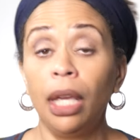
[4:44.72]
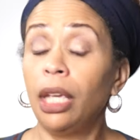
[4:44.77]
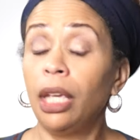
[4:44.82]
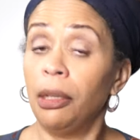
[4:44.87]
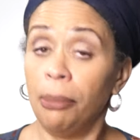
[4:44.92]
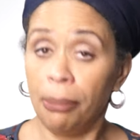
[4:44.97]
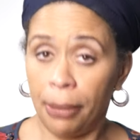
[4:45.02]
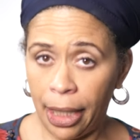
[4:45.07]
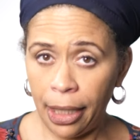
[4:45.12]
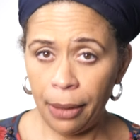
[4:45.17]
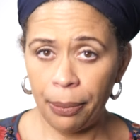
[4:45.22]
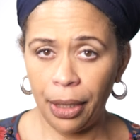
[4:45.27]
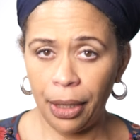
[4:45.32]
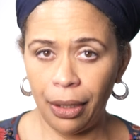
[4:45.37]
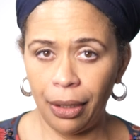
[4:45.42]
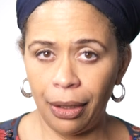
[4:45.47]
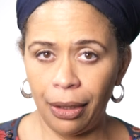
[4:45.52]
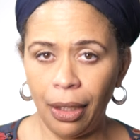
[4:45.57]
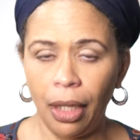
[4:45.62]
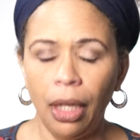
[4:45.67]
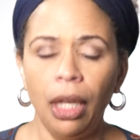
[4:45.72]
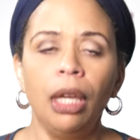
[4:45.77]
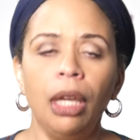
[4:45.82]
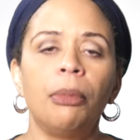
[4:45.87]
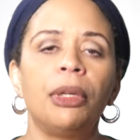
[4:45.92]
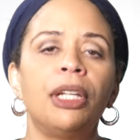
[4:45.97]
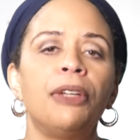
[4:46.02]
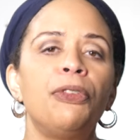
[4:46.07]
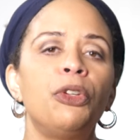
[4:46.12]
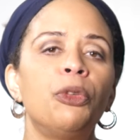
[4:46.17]
It might be,
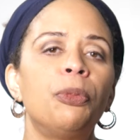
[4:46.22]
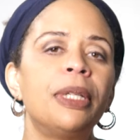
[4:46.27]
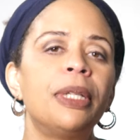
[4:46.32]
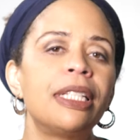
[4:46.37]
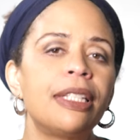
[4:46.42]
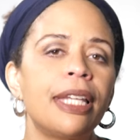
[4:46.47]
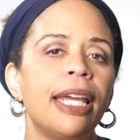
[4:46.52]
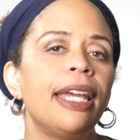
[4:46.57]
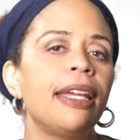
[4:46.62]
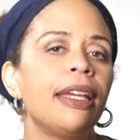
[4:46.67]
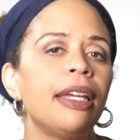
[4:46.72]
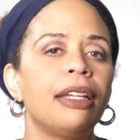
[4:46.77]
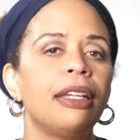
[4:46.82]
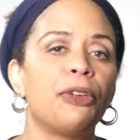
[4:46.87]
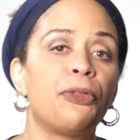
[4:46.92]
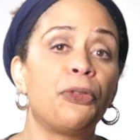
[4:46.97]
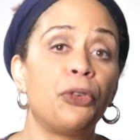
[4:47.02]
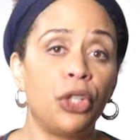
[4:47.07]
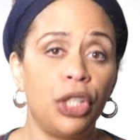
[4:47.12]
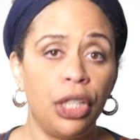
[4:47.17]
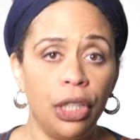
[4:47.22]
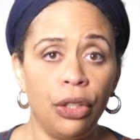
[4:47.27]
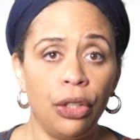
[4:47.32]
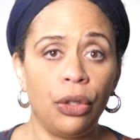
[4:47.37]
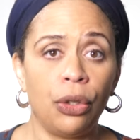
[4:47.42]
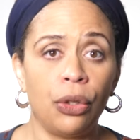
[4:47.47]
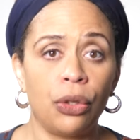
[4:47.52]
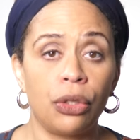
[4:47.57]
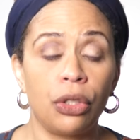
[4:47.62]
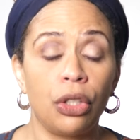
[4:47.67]
but if you've been taking it for
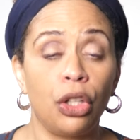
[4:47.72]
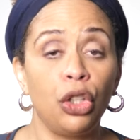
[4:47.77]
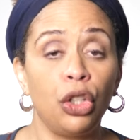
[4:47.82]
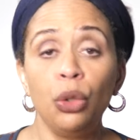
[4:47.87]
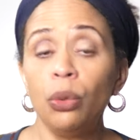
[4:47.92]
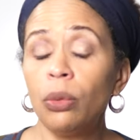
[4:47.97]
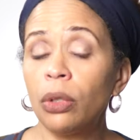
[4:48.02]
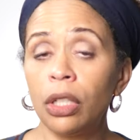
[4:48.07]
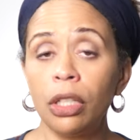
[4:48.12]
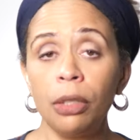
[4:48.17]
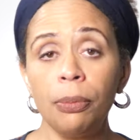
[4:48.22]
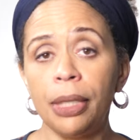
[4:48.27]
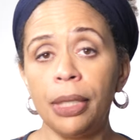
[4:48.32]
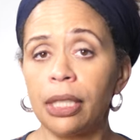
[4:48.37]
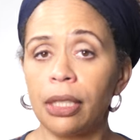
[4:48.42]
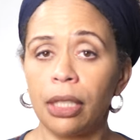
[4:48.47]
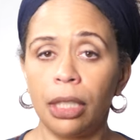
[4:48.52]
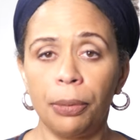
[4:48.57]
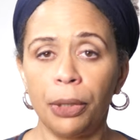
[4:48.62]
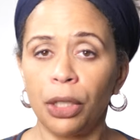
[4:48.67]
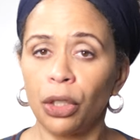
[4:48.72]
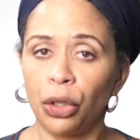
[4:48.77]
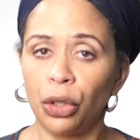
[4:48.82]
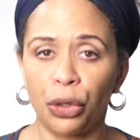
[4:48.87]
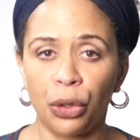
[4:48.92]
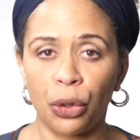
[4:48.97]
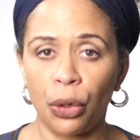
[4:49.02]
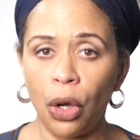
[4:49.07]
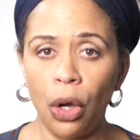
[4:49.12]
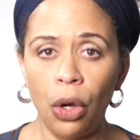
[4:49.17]
years, you could be sleeping on
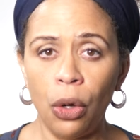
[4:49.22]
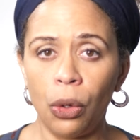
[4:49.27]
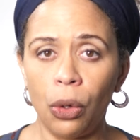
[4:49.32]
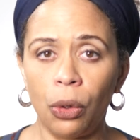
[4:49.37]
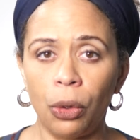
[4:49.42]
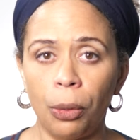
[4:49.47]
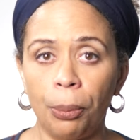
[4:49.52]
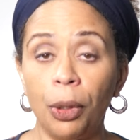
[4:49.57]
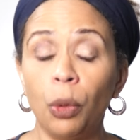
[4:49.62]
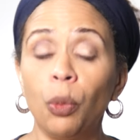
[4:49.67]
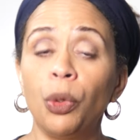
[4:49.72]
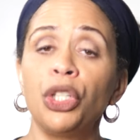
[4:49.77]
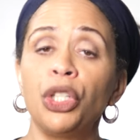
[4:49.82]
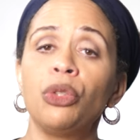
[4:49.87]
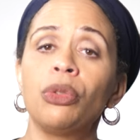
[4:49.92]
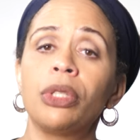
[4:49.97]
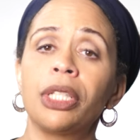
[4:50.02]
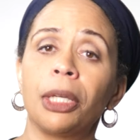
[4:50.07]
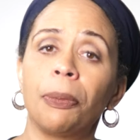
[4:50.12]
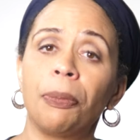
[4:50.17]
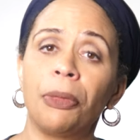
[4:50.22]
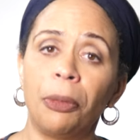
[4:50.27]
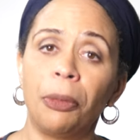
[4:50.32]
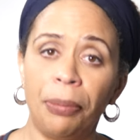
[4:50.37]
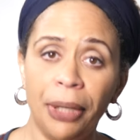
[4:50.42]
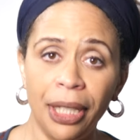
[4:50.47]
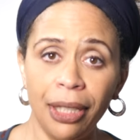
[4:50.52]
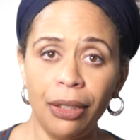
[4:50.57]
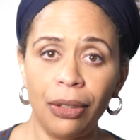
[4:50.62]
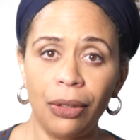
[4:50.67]
your own, but when you skip the
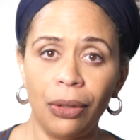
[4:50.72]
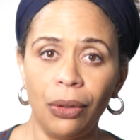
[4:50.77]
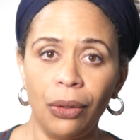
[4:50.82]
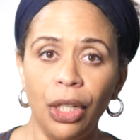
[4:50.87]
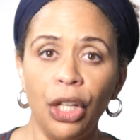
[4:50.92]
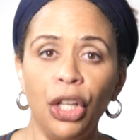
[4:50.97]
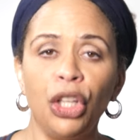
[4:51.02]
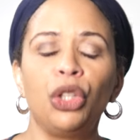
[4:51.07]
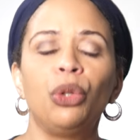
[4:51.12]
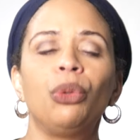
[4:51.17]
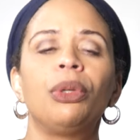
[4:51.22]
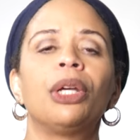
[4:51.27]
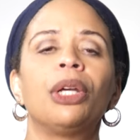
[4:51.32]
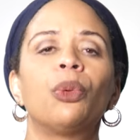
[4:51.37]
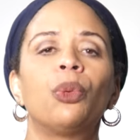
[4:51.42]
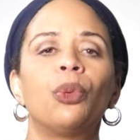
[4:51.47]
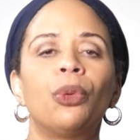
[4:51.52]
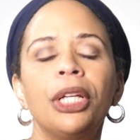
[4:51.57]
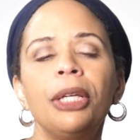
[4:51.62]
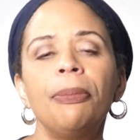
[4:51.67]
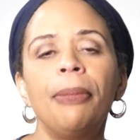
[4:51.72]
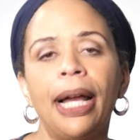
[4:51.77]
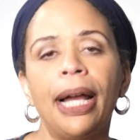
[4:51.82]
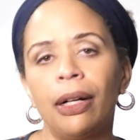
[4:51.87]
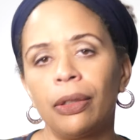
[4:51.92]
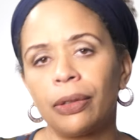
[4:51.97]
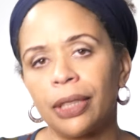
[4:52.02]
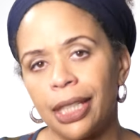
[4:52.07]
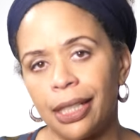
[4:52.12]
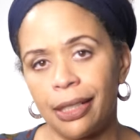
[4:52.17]
pill, you get
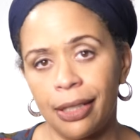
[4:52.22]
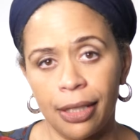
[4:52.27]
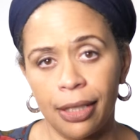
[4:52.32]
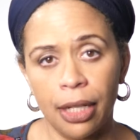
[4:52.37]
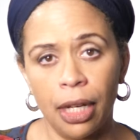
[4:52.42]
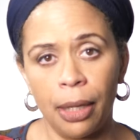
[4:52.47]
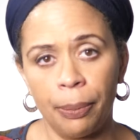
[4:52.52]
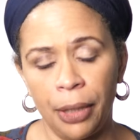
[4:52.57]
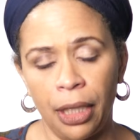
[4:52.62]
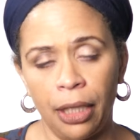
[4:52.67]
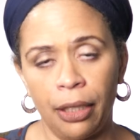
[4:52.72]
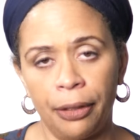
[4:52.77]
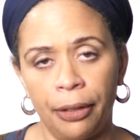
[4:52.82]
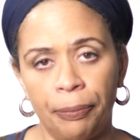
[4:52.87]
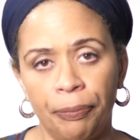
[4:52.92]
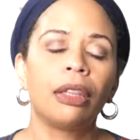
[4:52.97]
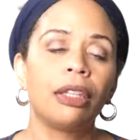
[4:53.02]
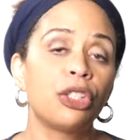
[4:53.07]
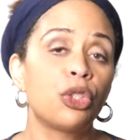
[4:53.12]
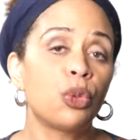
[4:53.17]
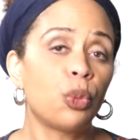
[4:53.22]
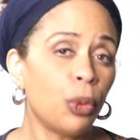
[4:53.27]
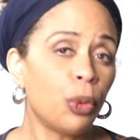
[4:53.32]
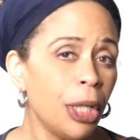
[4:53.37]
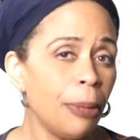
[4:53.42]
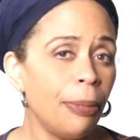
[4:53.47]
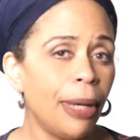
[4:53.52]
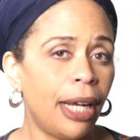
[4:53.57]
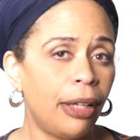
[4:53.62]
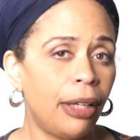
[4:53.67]
rebound insomnia. This
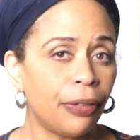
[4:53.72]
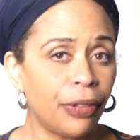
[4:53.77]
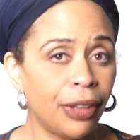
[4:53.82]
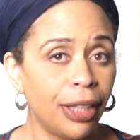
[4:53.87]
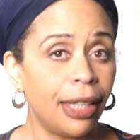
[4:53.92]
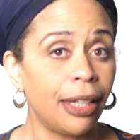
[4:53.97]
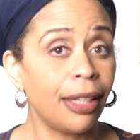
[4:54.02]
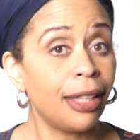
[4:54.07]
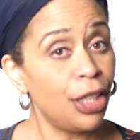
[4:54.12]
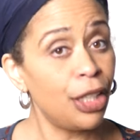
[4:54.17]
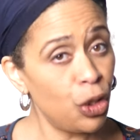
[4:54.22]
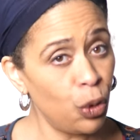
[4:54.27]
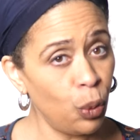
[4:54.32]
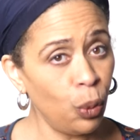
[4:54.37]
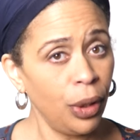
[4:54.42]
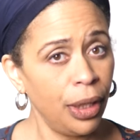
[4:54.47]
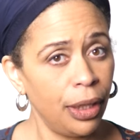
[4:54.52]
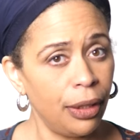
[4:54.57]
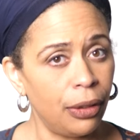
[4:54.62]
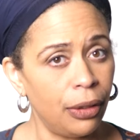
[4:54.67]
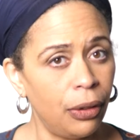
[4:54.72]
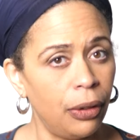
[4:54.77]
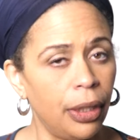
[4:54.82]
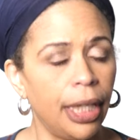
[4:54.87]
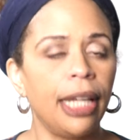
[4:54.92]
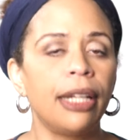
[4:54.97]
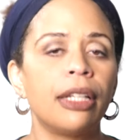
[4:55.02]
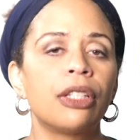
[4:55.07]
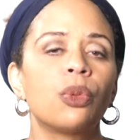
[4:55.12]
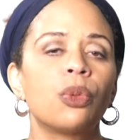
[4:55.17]
rebound thing is real
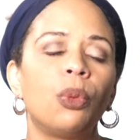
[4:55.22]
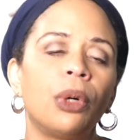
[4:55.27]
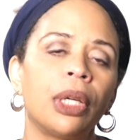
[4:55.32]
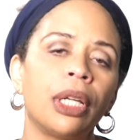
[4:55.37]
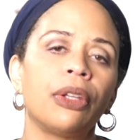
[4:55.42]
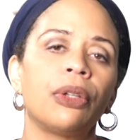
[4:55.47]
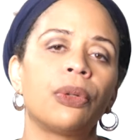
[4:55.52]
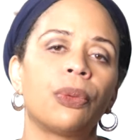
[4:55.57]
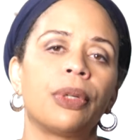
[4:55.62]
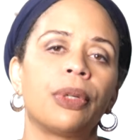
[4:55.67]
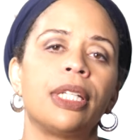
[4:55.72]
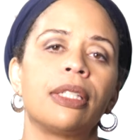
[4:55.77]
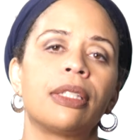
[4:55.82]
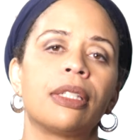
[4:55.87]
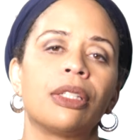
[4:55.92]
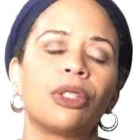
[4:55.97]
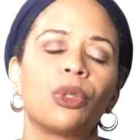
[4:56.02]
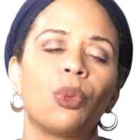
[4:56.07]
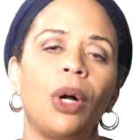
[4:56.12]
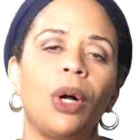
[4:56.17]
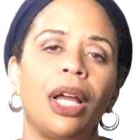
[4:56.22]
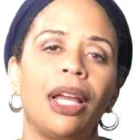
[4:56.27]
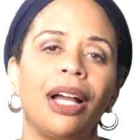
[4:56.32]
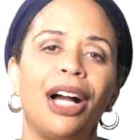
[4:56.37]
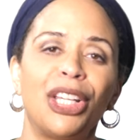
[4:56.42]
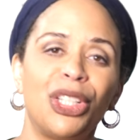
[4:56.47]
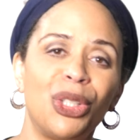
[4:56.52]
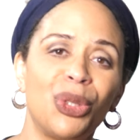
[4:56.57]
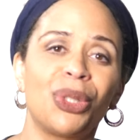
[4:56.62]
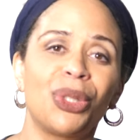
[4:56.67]
and is one of the reasons why I
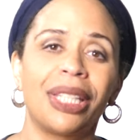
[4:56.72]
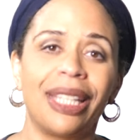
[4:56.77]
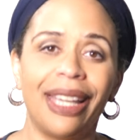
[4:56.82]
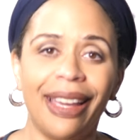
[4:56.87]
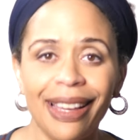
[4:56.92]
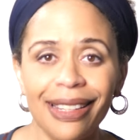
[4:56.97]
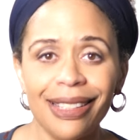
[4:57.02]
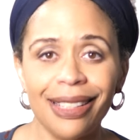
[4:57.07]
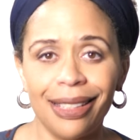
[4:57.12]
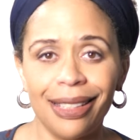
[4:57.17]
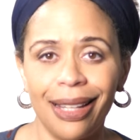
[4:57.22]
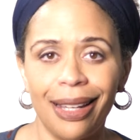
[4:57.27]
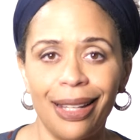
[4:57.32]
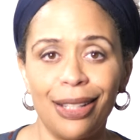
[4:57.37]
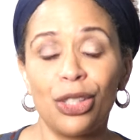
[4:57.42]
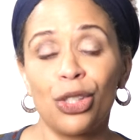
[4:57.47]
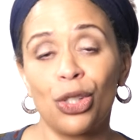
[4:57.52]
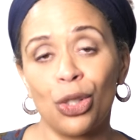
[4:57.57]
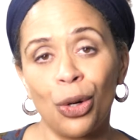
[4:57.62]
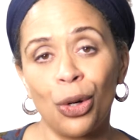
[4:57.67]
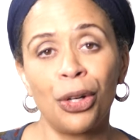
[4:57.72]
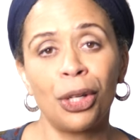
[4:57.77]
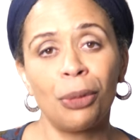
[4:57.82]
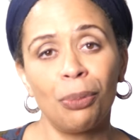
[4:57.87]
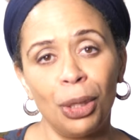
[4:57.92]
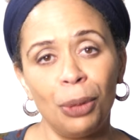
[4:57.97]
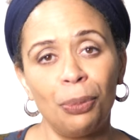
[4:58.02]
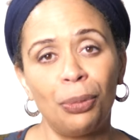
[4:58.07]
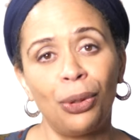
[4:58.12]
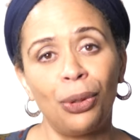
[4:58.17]
usually hesitate starting
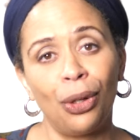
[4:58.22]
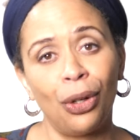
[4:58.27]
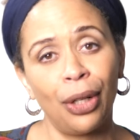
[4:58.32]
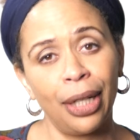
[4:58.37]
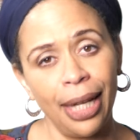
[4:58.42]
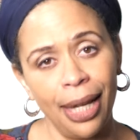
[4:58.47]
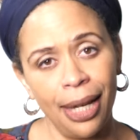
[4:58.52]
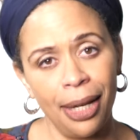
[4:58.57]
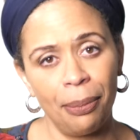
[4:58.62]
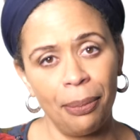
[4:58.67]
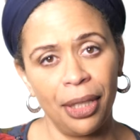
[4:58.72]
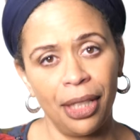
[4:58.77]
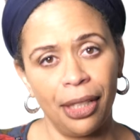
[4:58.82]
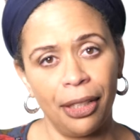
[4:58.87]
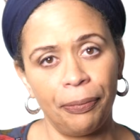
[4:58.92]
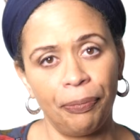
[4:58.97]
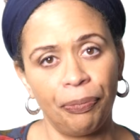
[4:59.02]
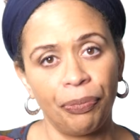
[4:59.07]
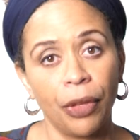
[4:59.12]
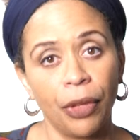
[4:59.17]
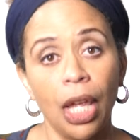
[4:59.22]
people on Ambien.